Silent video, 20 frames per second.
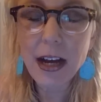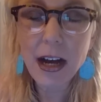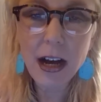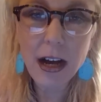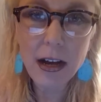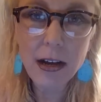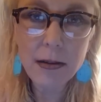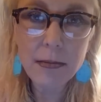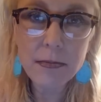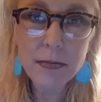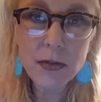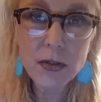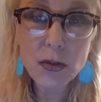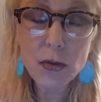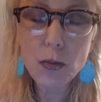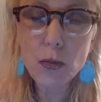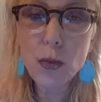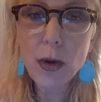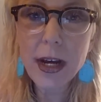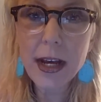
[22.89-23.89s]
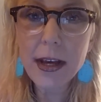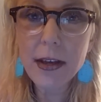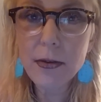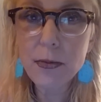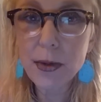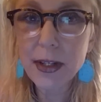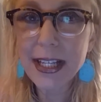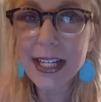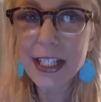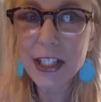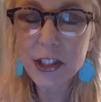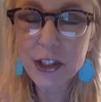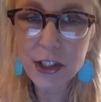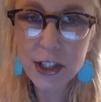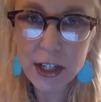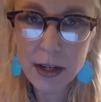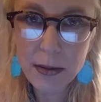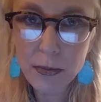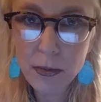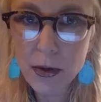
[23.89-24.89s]
comes with
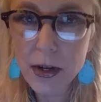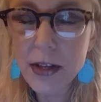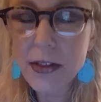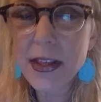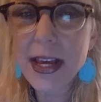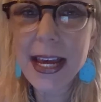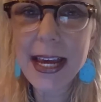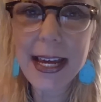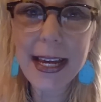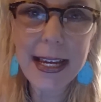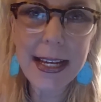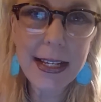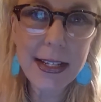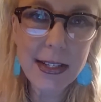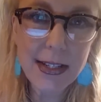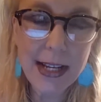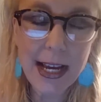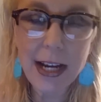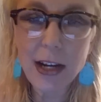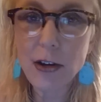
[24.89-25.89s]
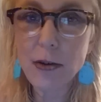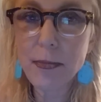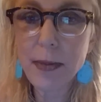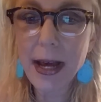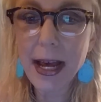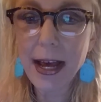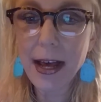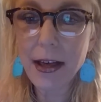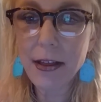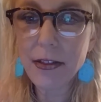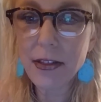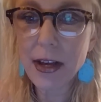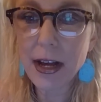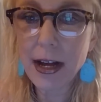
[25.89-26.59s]
relationship with a psychopath.